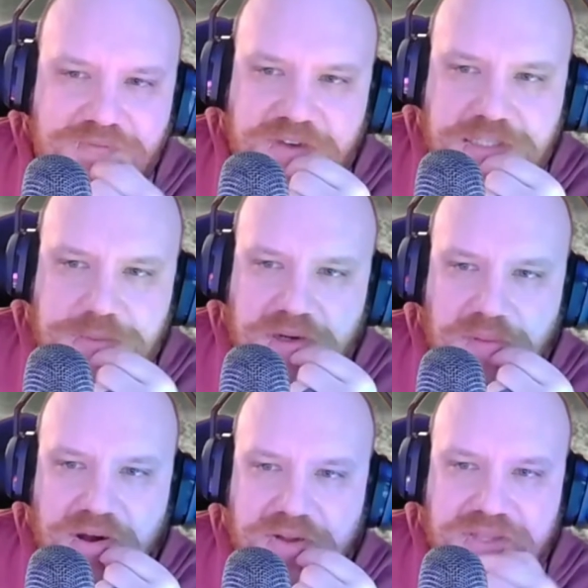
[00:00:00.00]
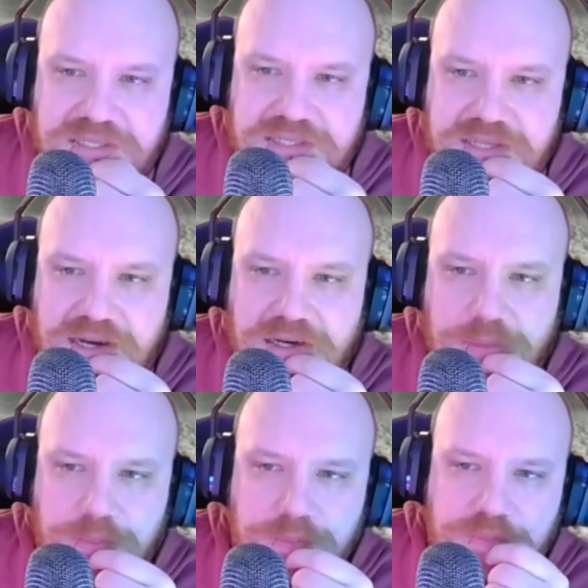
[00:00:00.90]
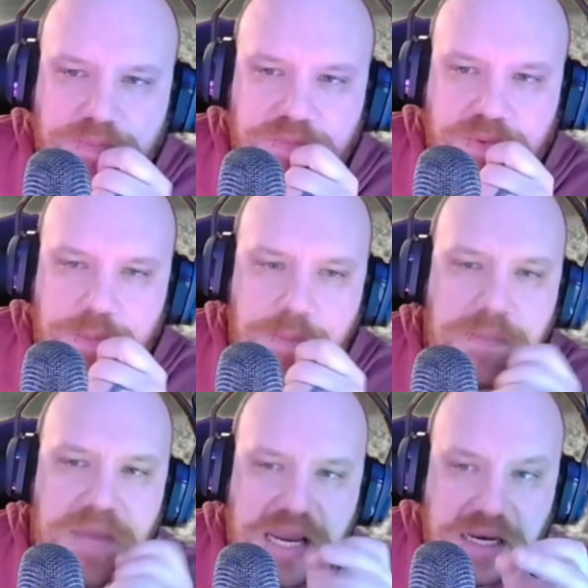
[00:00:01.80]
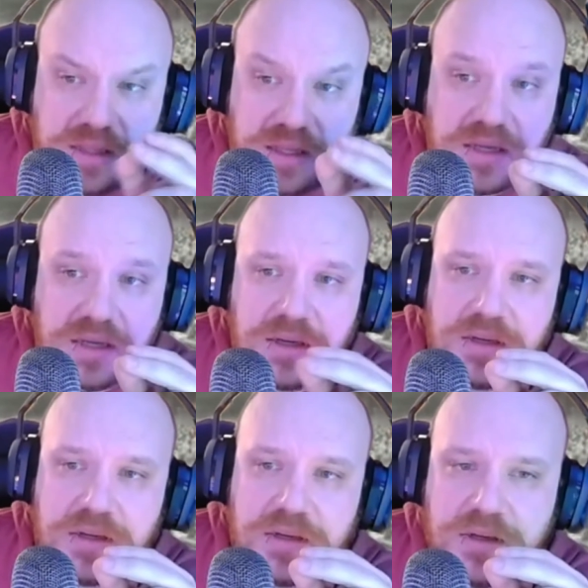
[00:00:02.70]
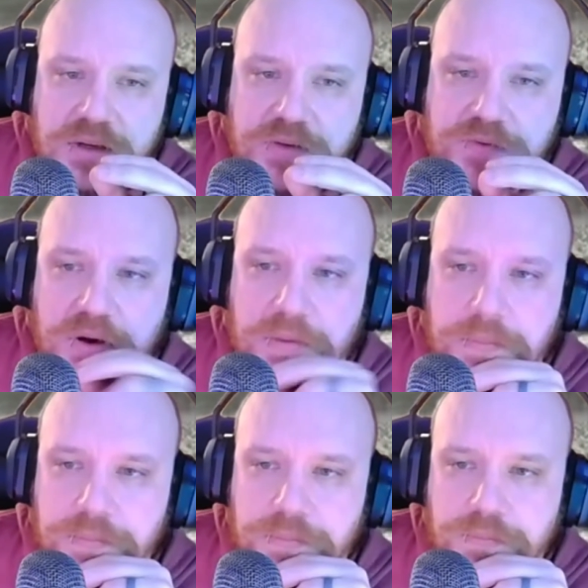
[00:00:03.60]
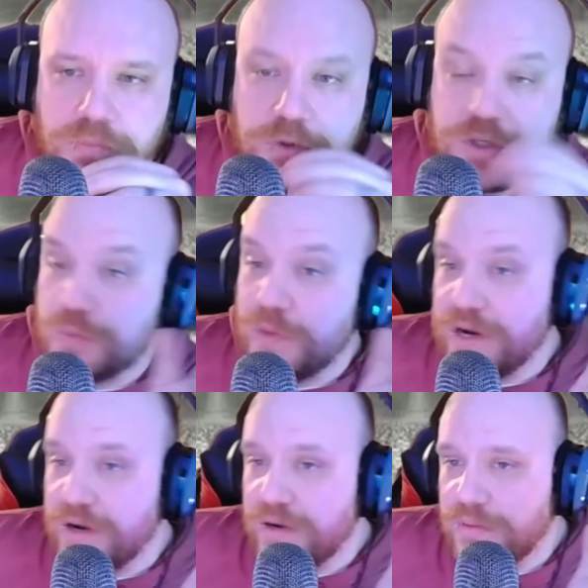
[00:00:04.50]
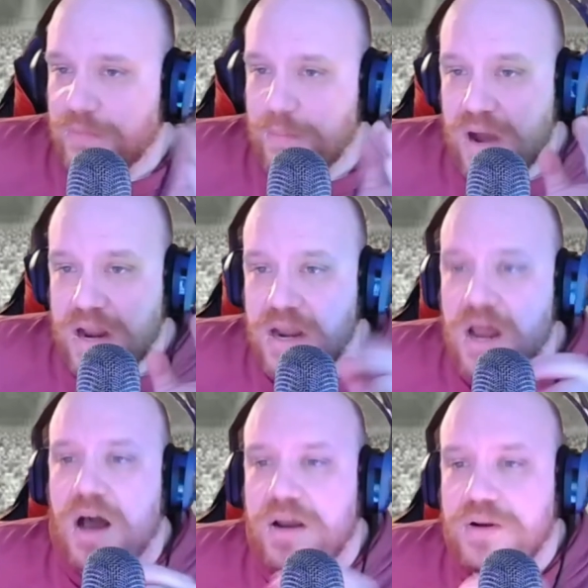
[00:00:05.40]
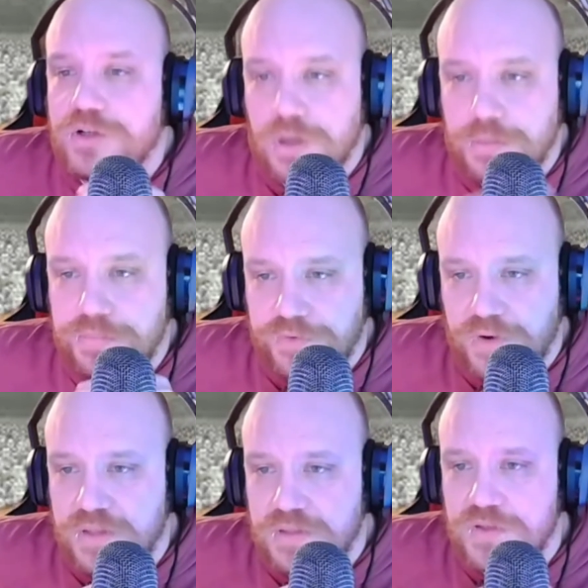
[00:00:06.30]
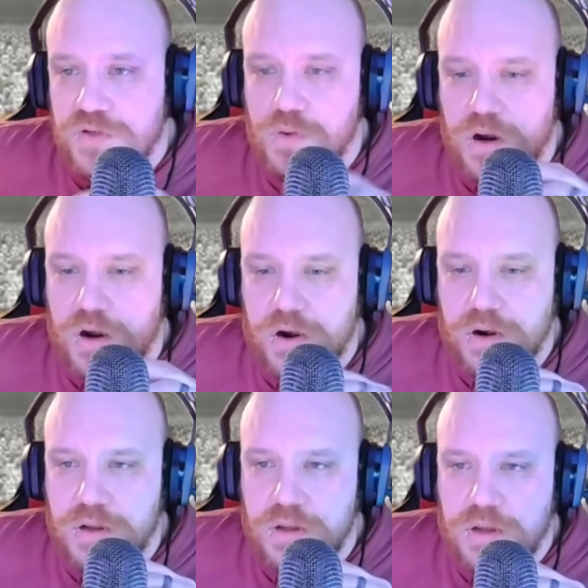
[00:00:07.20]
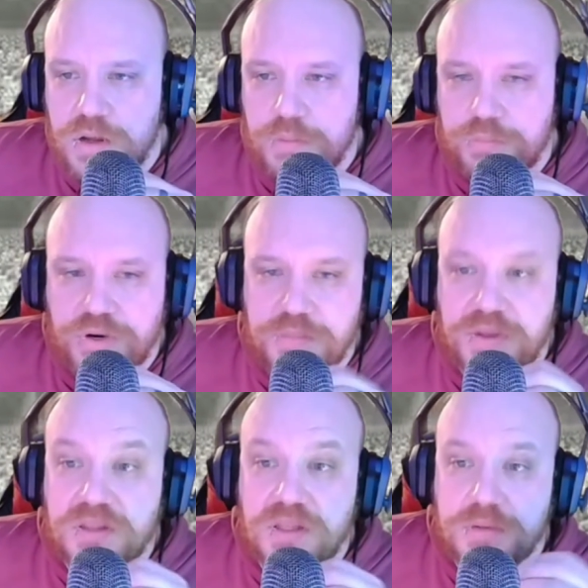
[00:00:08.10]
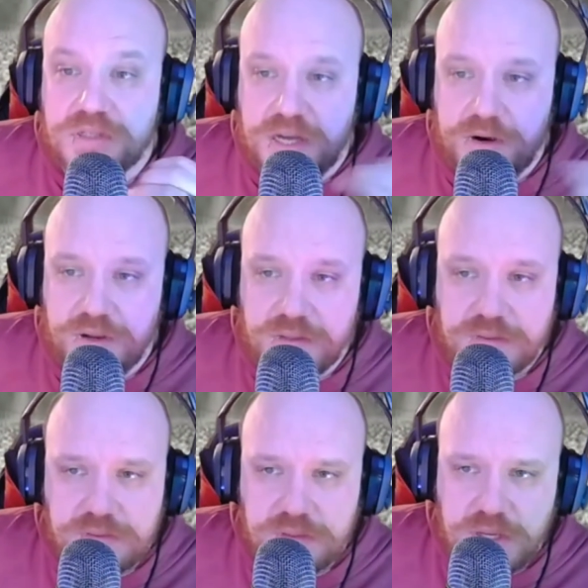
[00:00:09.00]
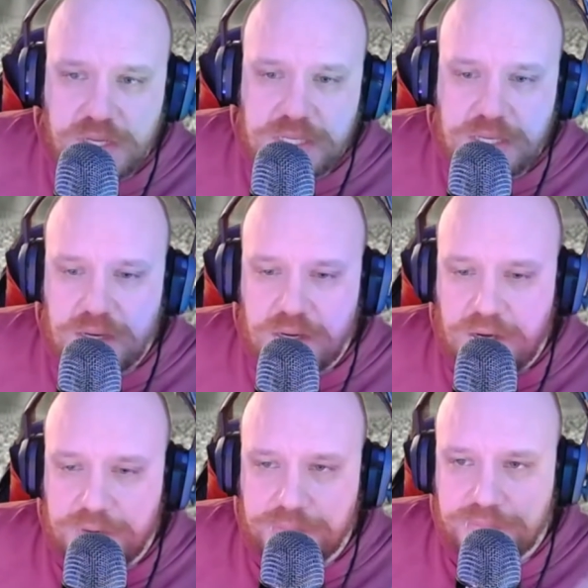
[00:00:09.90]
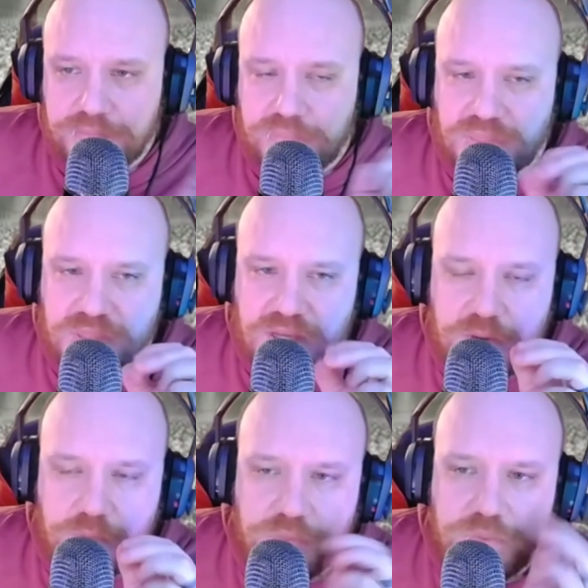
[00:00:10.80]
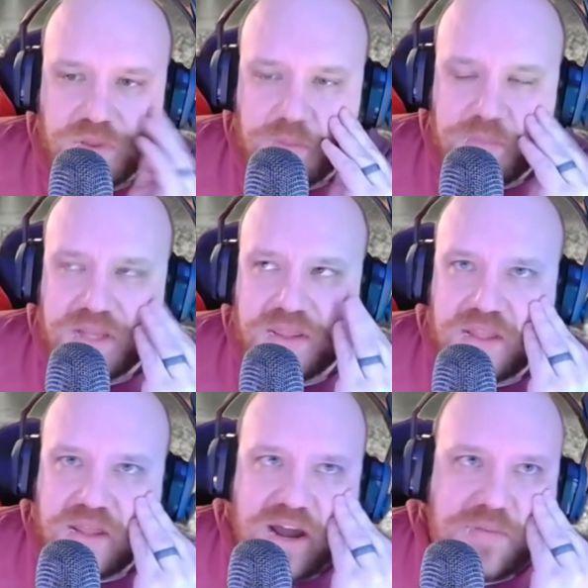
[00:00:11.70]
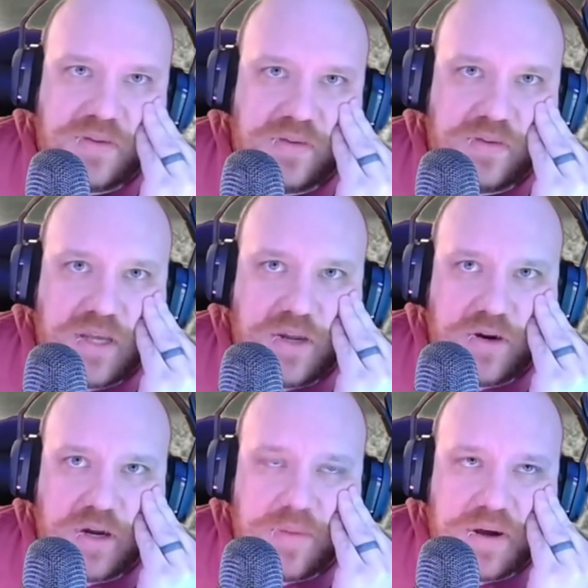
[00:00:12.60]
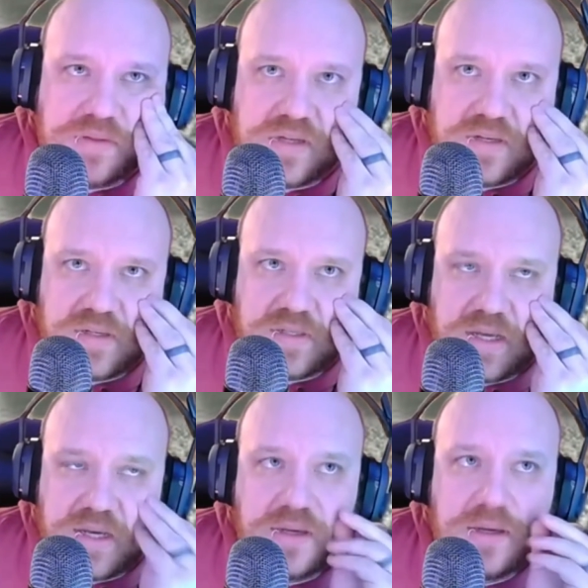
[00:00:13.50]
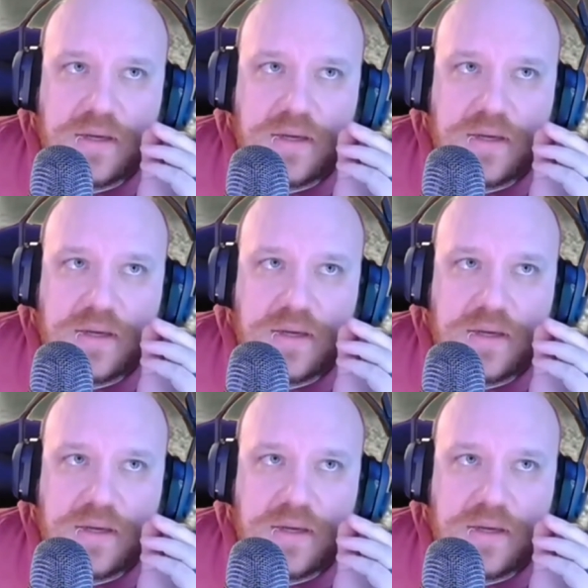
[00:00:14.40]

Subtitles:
Facebook about this, mainly from, which is weird, my non-Trump friends who are pretty big libertarians. And what the big thing that I've been hearing about this is like,